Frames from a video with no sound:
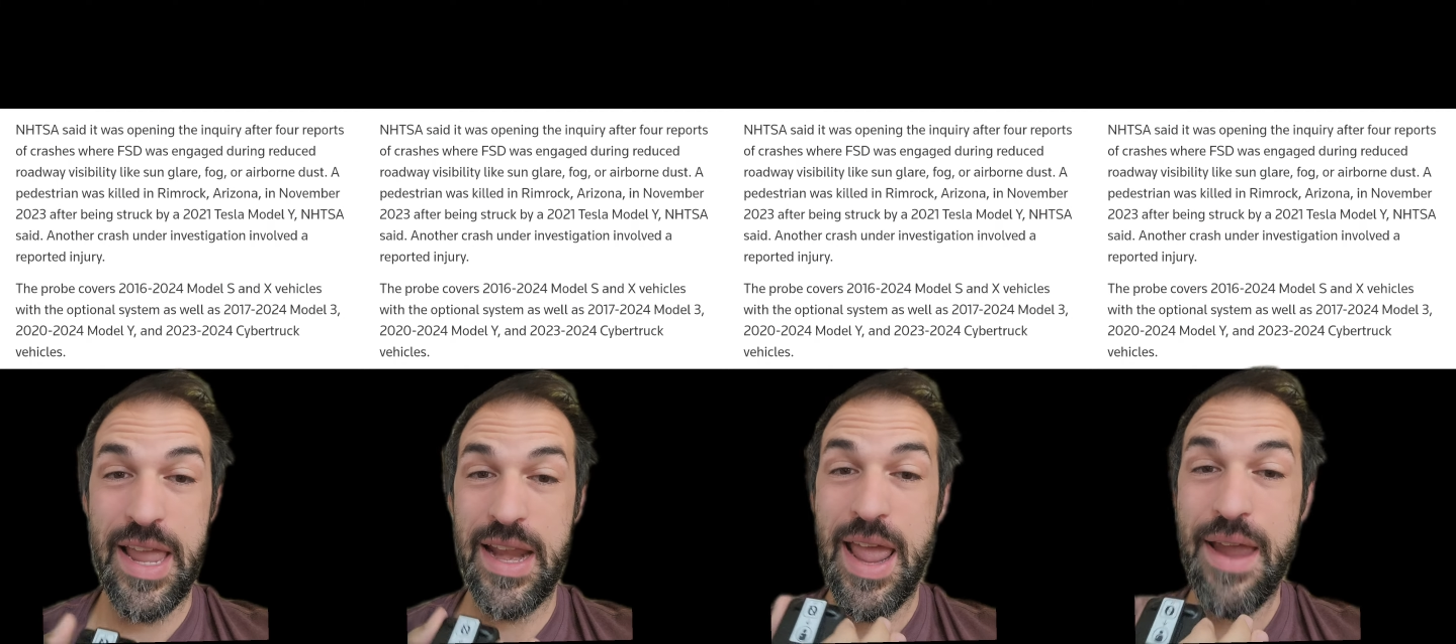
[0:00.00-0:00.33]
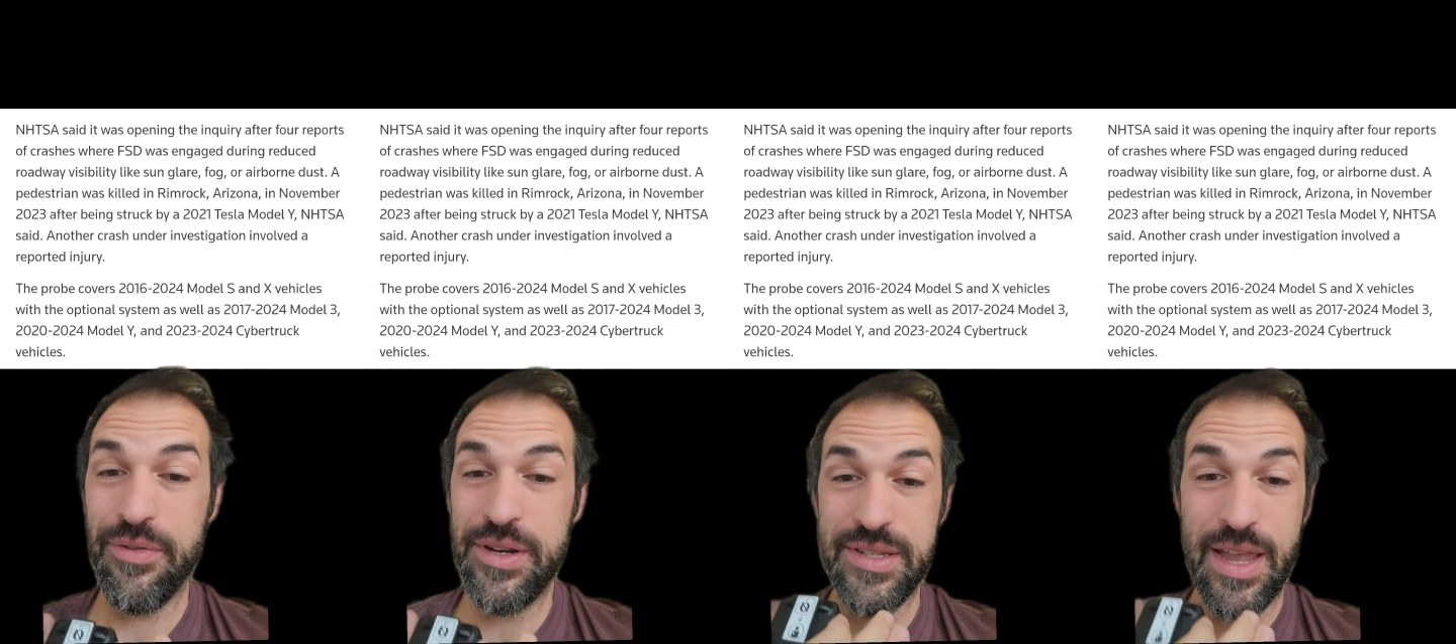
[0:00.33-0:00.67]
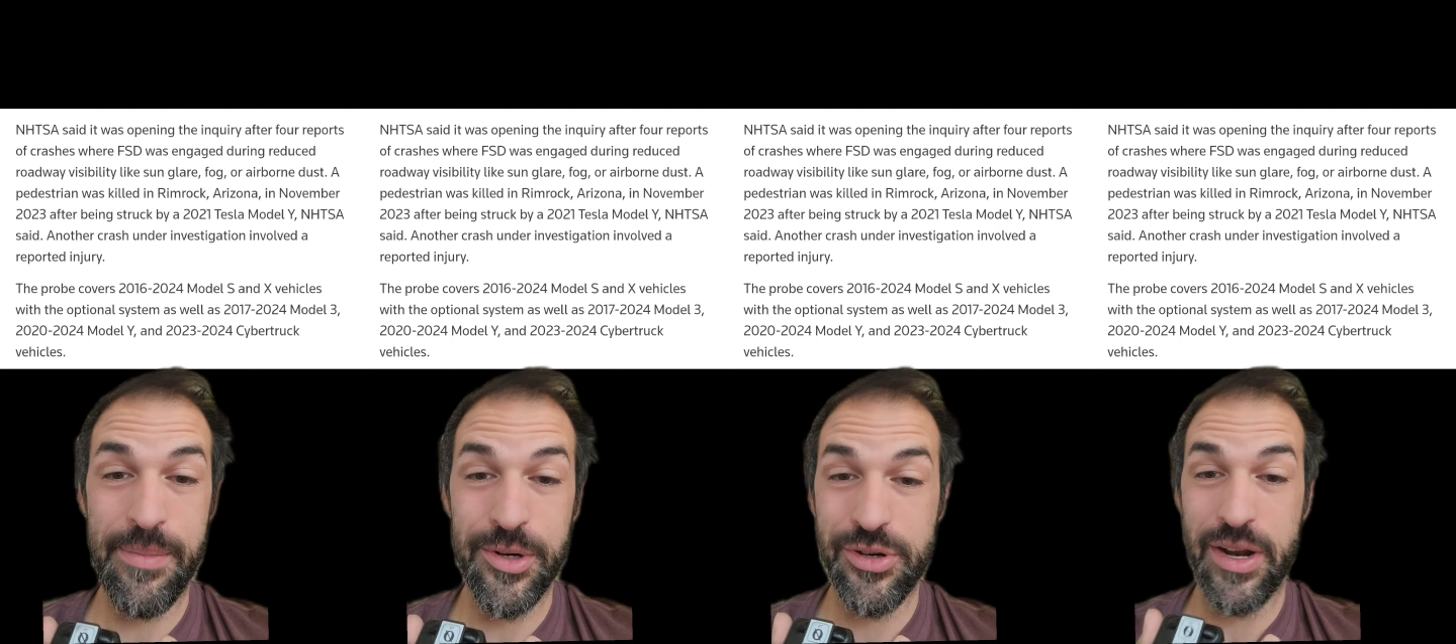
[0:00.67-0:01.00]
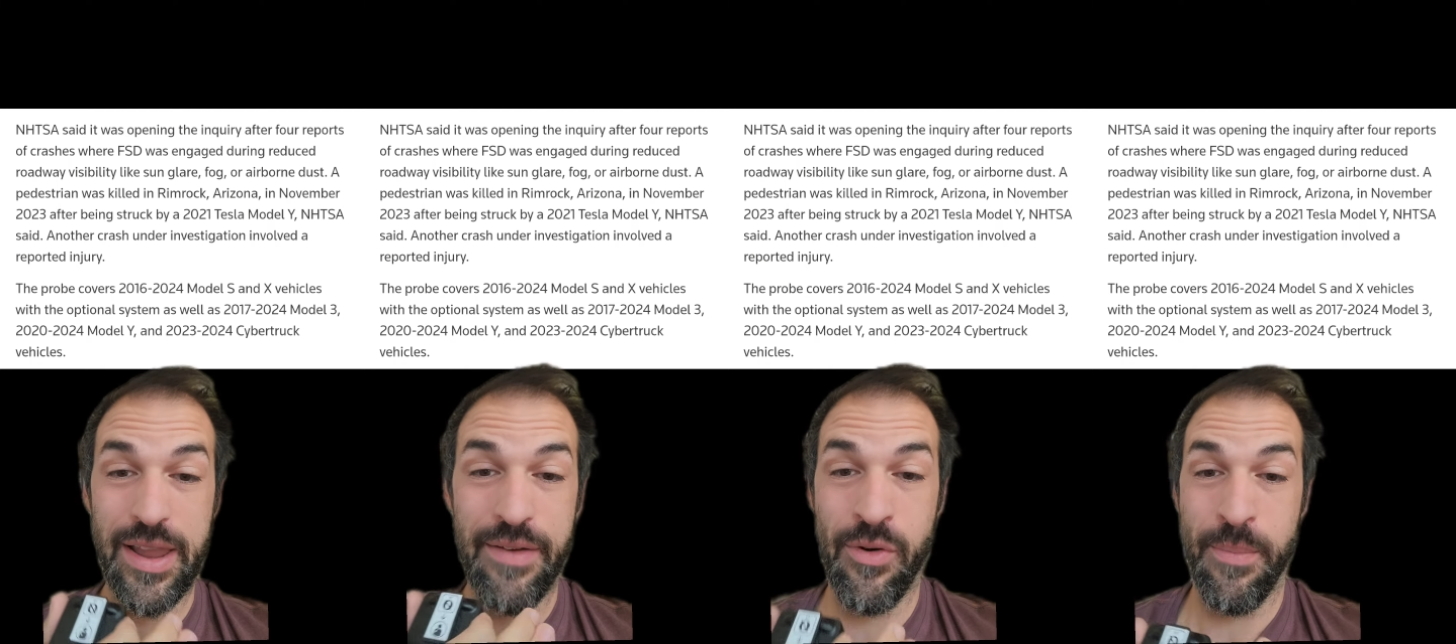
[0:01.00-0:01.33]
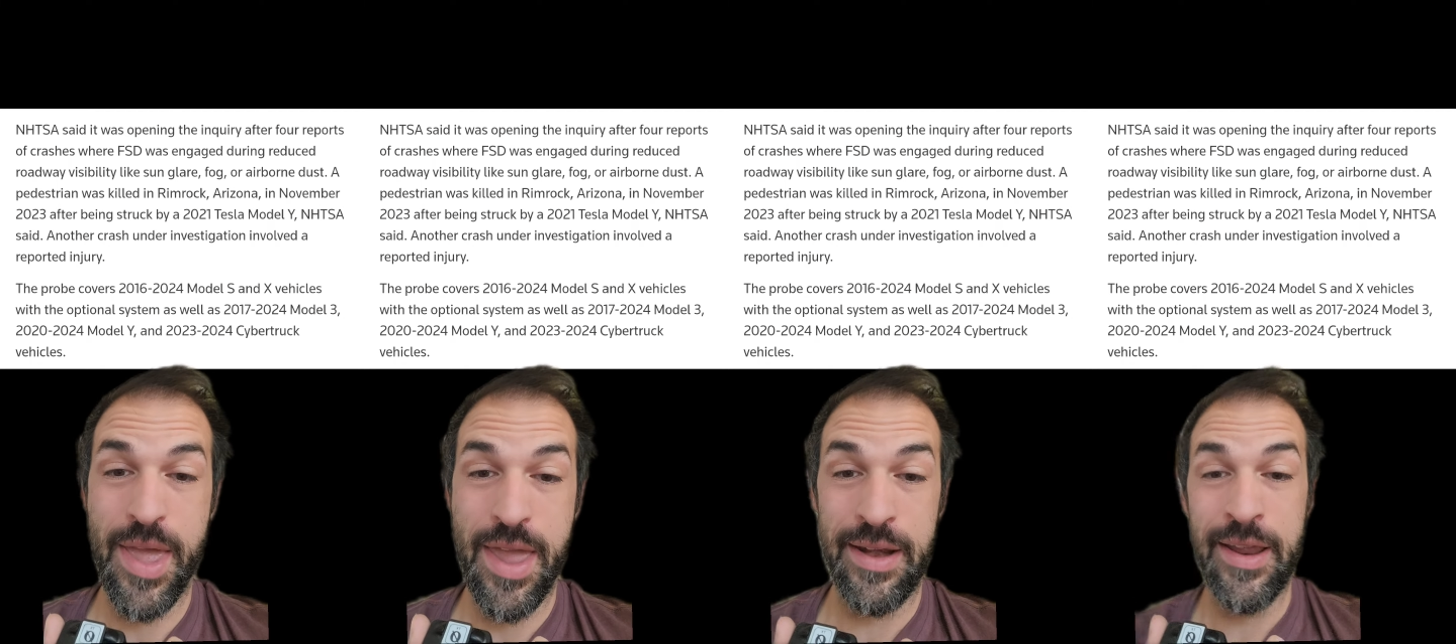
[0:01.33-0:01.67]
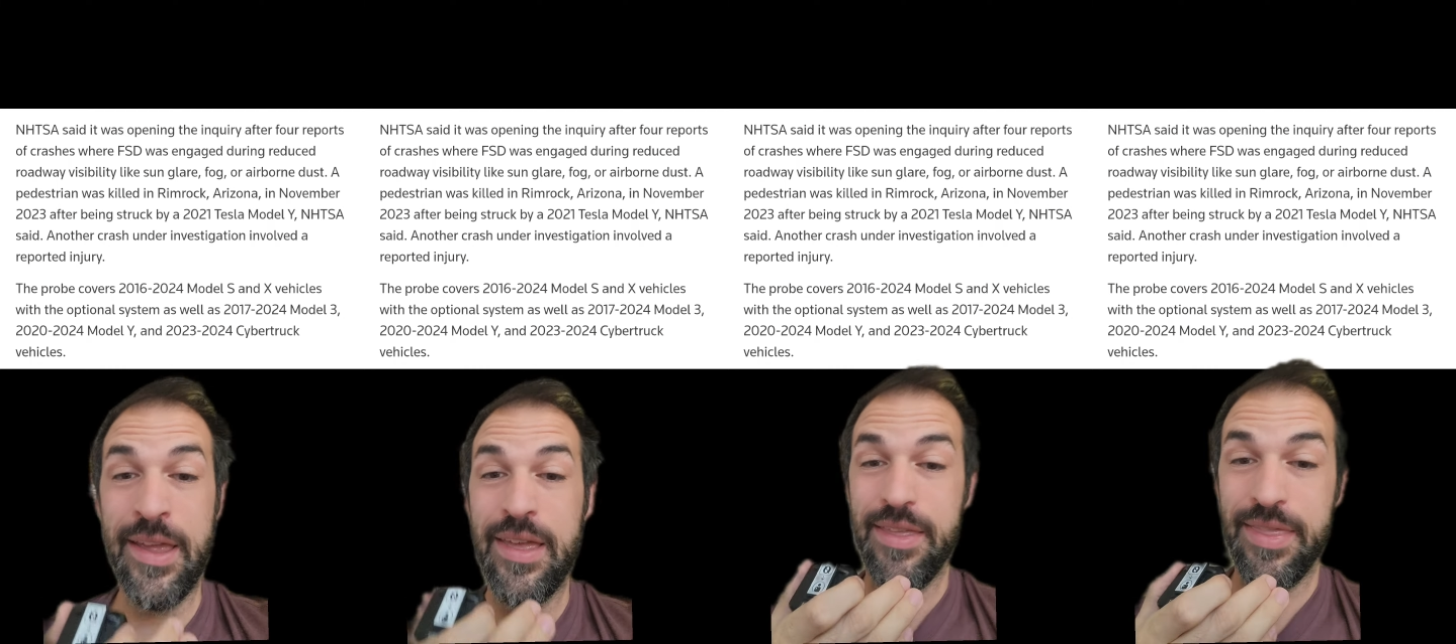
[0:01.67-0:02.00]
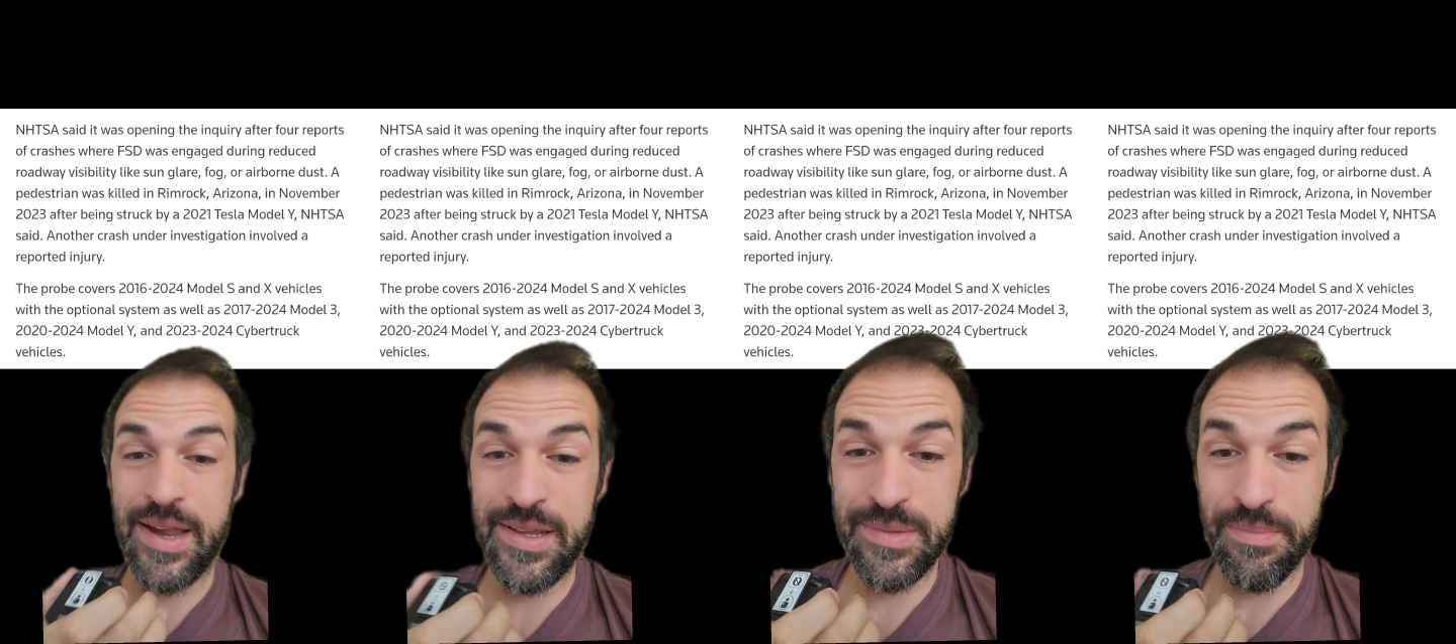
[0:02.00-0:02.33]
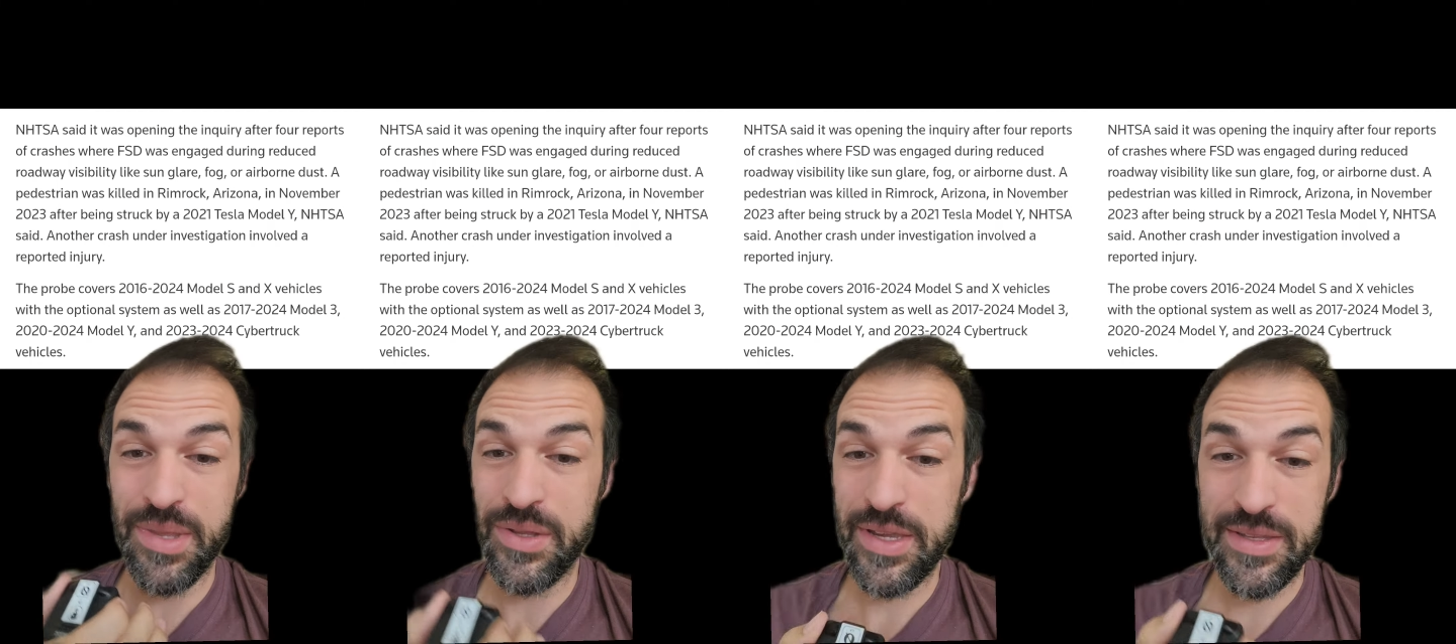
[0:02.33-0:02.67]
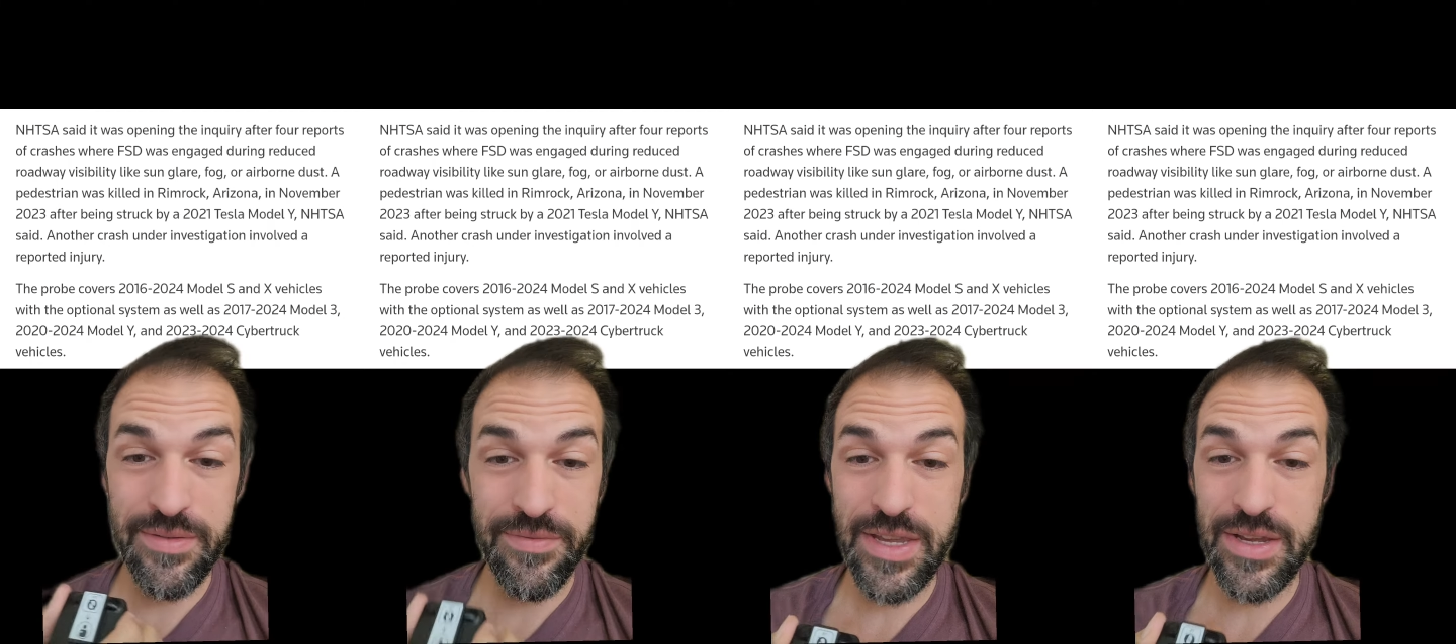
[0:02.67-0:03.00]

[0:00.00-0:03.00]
and every Cybertruck ever made. That is millions of